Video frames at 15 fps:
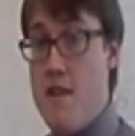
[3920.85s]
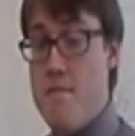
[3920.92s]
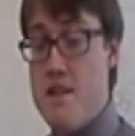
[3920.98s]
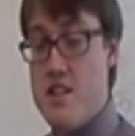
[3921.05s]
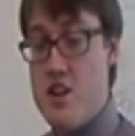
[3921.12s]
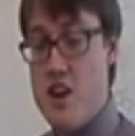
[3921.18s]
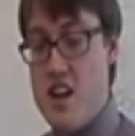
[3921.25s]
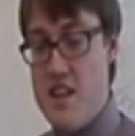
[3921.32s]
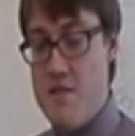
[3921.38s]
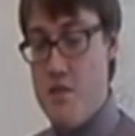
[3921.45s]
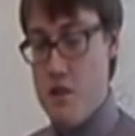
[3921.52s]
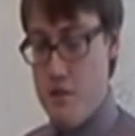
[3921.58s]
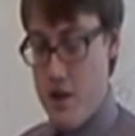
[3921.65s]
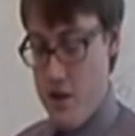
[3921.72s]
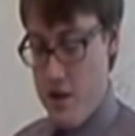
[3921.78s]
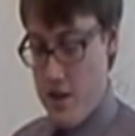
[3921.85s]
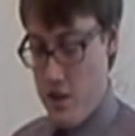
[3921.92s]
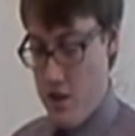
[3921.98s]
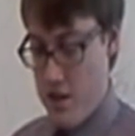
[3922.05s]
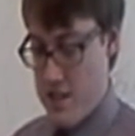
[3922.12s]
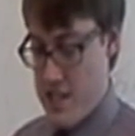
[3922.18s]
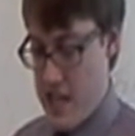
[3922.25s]
been talking for a very
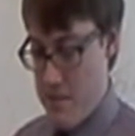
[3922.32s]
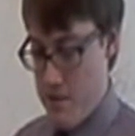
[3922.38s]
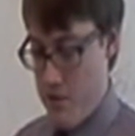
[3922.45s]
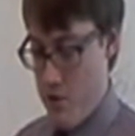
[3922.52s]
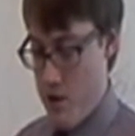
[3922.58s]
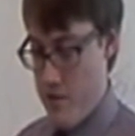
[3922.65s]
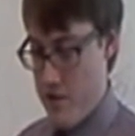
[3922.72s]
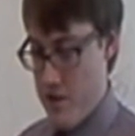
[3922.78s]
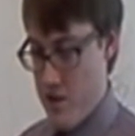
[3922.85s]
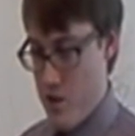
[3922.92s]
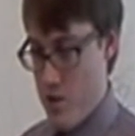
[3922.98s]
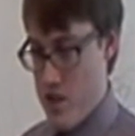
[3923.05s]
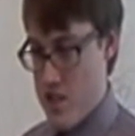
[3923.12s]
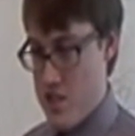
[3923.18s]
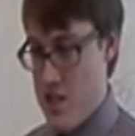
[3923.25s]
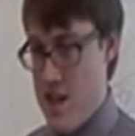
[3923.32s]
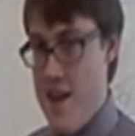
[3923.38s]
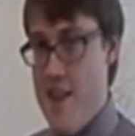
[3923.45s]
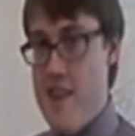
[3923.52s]
long time, if you haven't noticed.